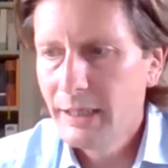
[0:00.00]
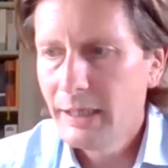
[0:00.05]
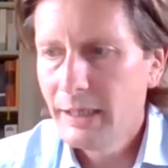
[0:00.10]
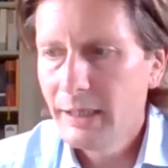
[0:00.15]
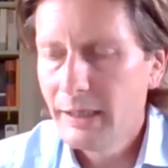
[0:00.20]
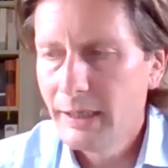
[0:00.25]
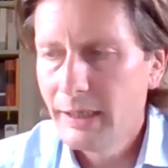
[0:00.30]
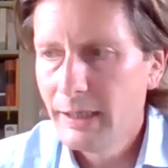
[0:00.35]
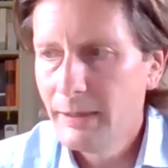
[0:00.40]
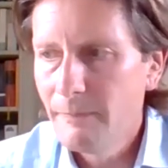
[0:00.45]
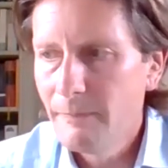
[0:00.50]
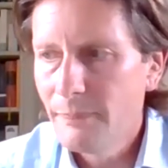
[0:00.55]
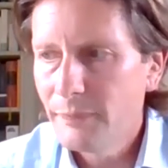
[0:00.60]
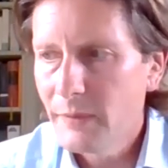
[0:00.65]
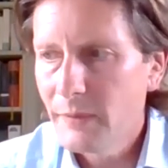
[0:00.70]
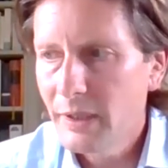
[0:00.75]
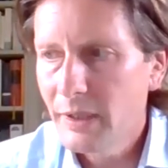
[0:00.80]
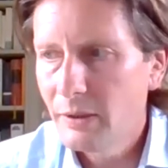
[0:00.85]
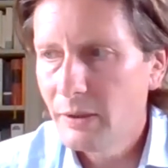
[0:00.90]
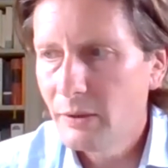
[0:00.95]
We're
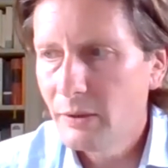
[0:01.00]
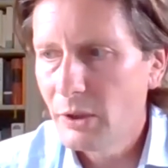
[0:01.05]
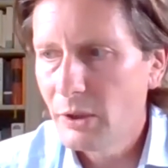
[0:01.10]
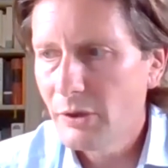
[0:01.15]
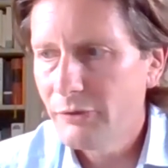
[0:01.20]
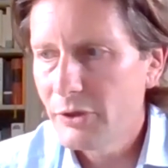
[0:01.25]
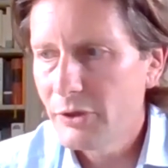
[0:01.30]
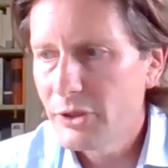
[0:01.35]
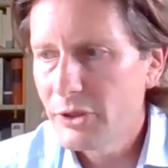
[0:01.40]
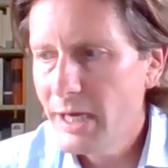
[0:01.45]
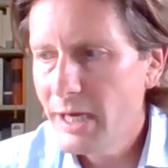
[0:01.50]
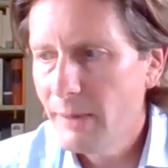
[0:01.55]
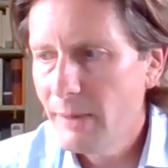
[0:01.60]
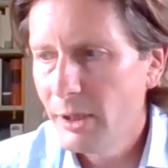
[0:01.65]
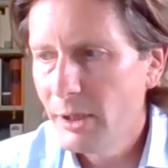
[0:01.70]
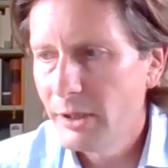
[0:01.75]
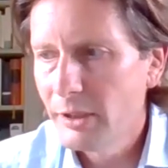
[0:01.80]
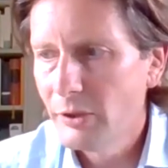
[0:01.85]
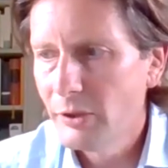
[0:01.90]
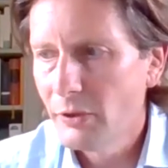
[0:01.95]
looking for a
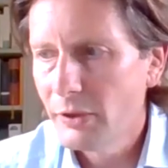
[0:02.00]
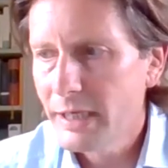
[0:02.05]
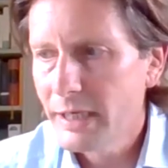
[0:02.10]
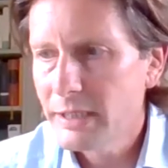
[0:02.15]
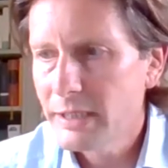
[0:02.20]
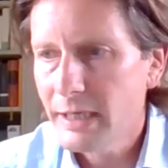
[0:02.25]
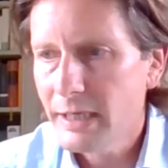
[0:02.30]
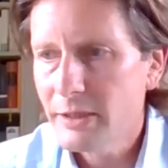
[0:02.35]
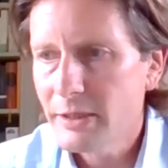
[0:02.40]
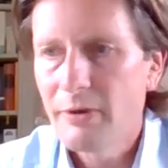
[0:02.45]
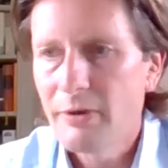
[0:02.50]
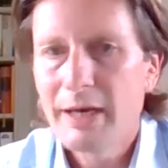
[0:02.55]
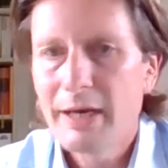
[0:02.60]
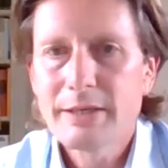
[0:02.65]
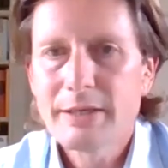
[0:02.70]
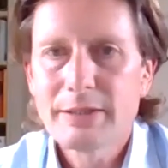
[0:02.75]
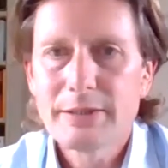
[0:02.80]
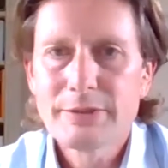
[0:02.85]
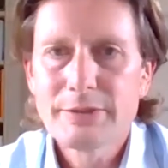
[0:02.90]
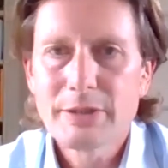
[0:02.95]
chairman and a non-exec
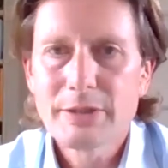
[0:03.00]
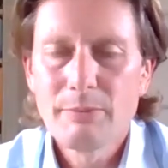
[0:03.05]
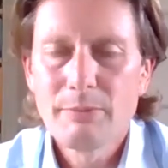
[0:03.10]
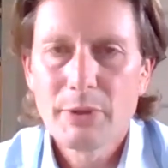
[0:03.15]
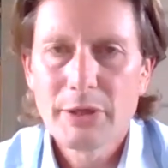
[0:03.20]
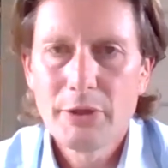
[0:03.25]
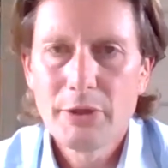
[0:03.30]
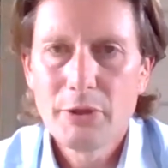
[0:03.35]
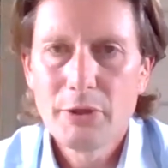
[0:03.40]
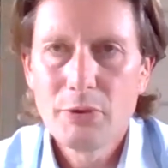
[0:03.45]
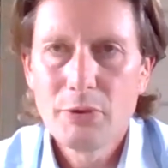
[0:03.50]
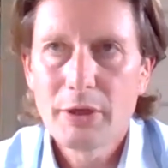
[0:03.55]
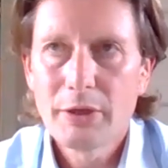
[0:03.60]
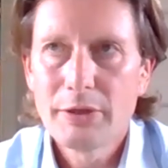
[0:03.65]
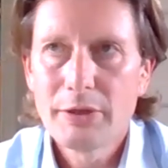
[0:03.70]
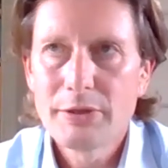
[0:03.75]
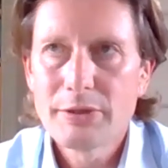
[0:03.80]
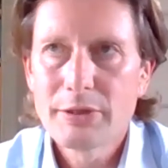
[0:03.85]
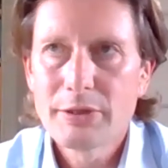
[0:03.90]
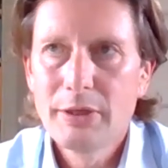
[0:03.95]
director, somebody who
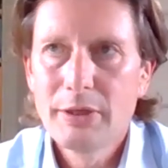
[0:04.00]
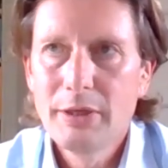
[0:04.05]
could